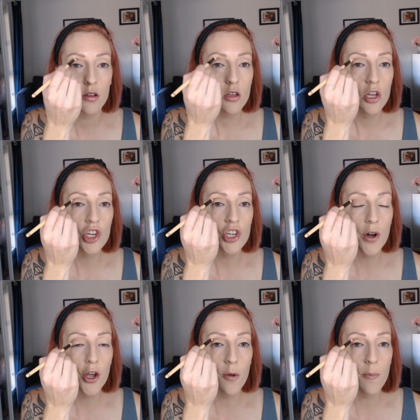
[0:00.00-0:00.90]
You just want
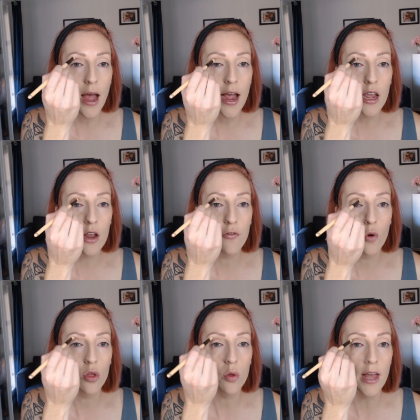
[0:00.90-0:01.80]
to go back and
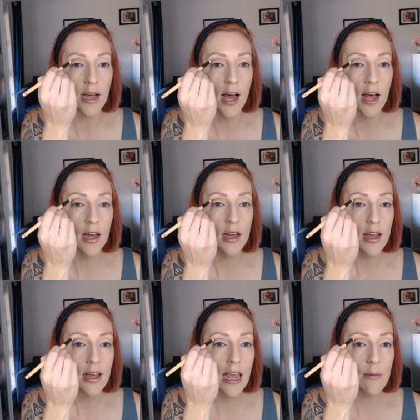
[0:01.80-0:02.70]
forth with that color,
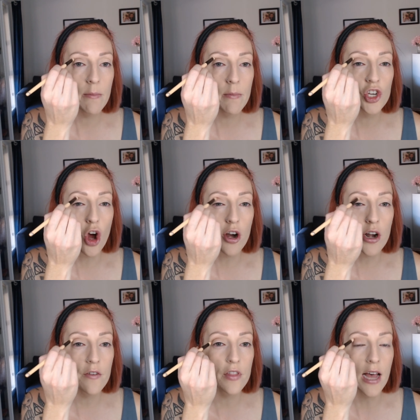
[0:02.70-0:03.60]
keeping
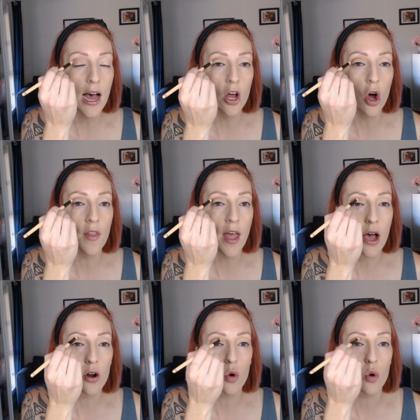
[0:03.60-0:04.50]
majority of the color on the
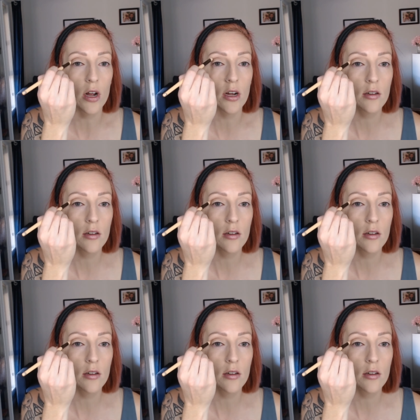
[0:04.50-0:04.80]
outer corner.